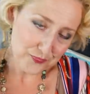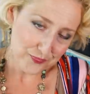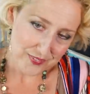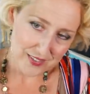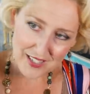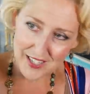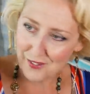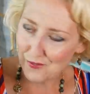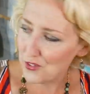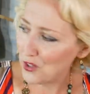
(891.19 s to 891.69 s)

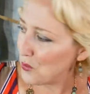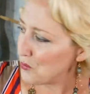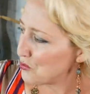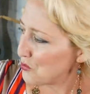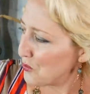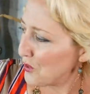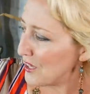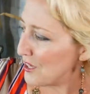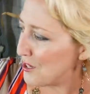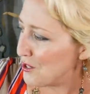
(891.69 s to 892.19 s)
the
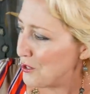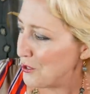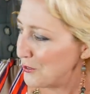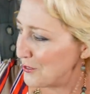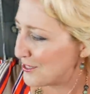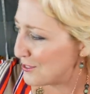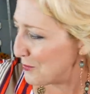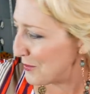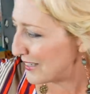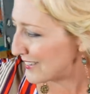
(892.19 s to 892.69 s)
envelopes will get
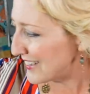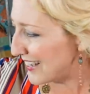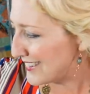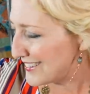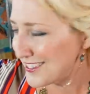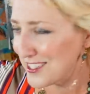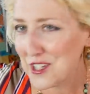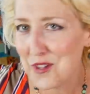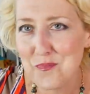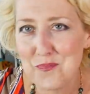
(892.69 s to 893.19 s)
used because I
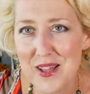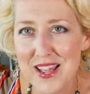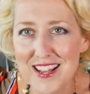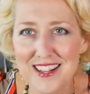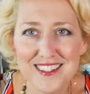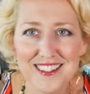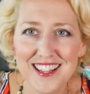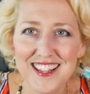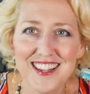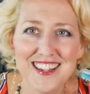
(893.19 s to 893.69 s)
still
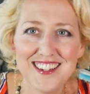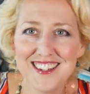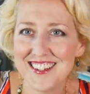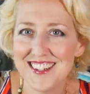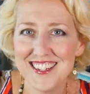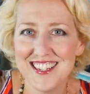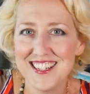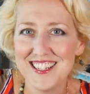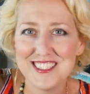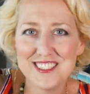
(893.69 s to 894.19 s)
mail,
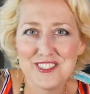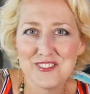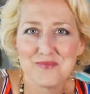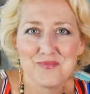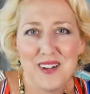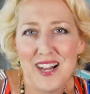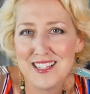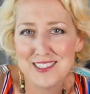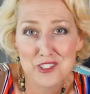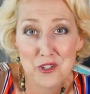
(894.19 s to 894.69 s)
like, you know,
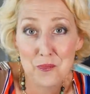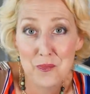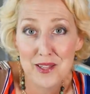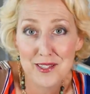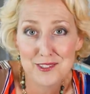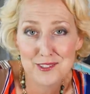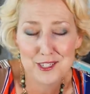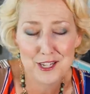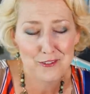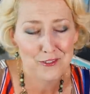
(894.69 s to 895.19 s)
I still
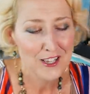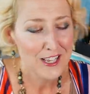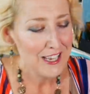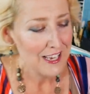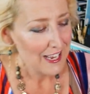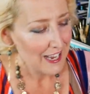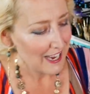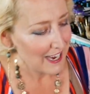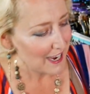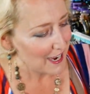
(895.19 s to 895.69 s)
mail
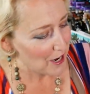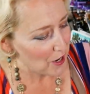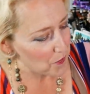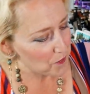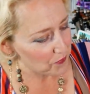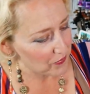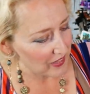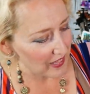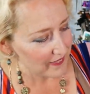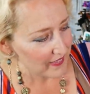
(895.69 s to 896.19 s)
stuff.
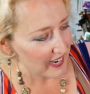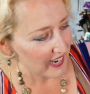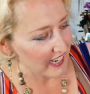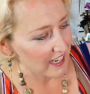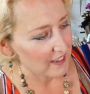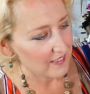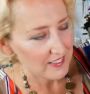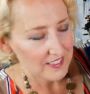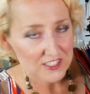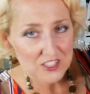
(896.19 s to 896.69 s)
Um, and then I
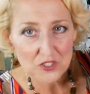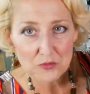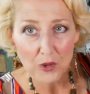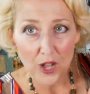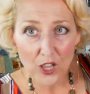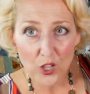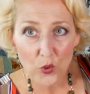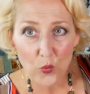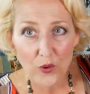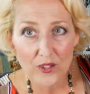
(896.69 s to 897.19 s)
got these
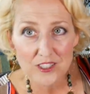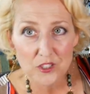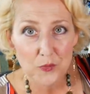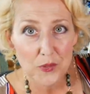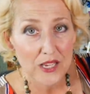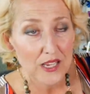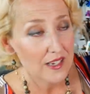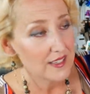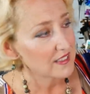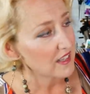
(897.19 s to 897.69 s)
smaller ones
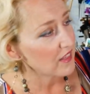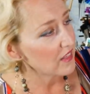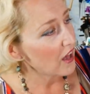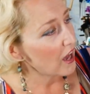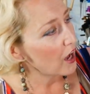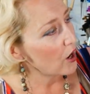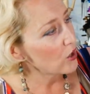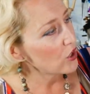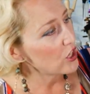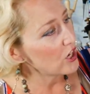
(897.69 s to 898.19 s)
because I
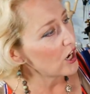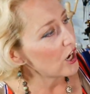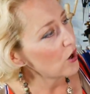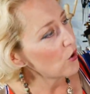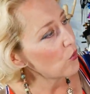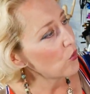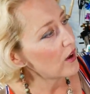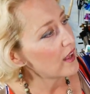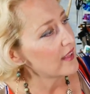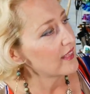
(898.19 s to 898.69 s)
thought, you
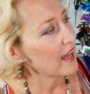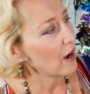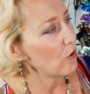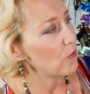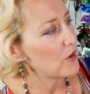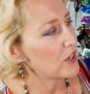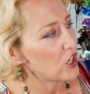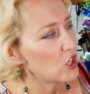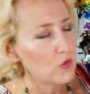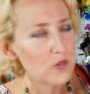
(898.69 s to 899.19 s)
know, that
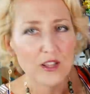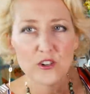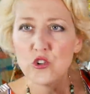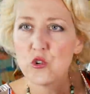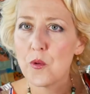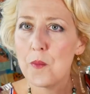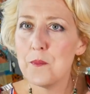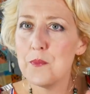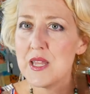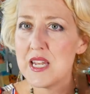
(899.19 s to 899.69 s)
would be cute to
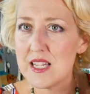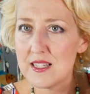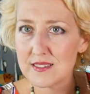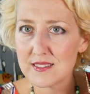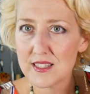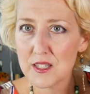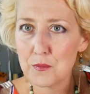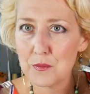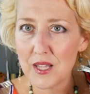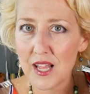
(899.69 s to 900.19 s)
do a mini
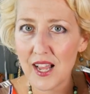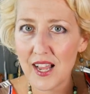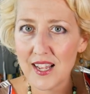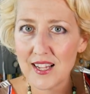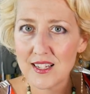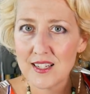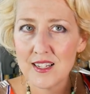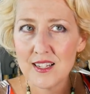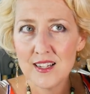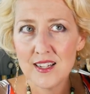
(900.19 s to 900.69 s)
slim
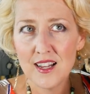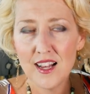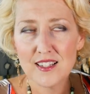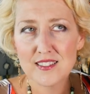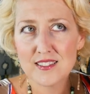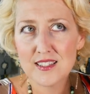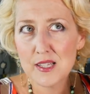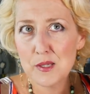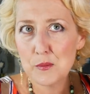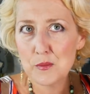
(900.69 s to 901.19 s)
line, a
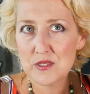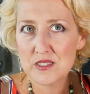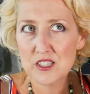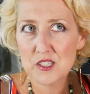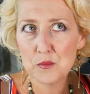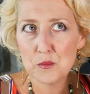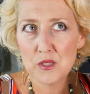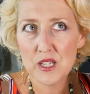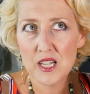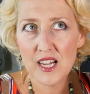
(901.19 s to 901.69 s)
slim
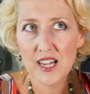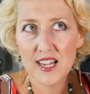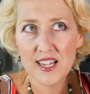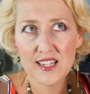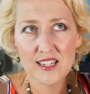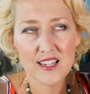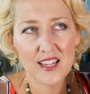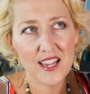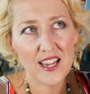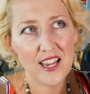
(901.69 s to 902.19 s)
slim
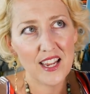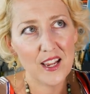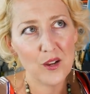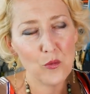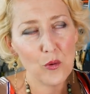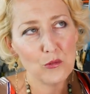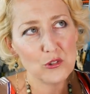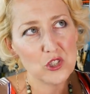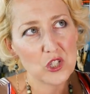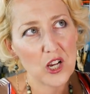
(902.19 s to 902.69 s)
line, a,
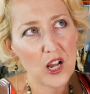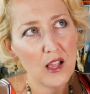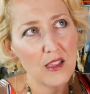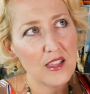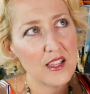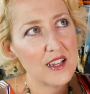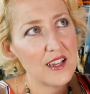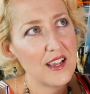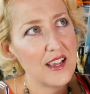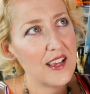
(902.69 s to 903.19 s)
what would you
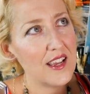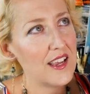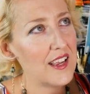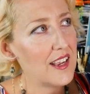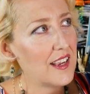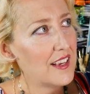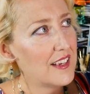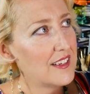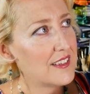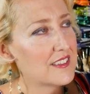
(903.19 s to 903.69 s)
call it?
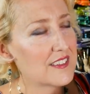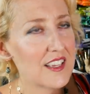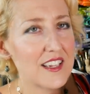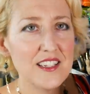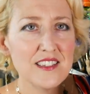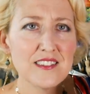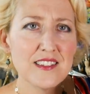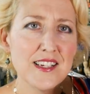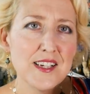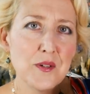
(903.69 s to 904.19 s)
A
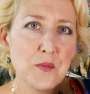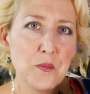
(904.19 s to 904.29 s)
skinny slim